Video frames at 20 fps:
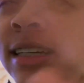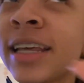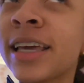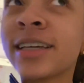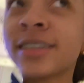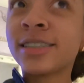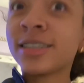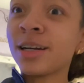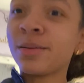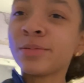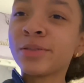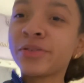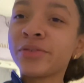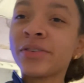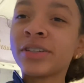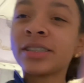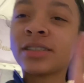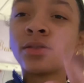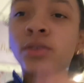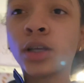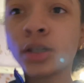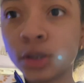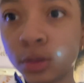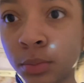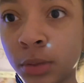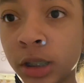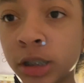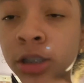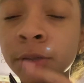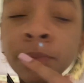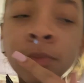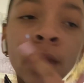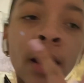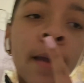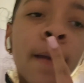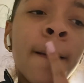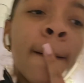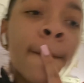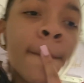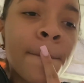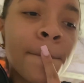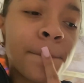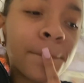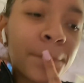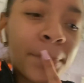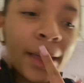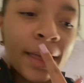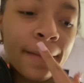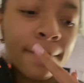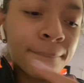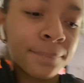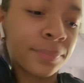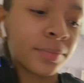need to get charms for it, so not too much. But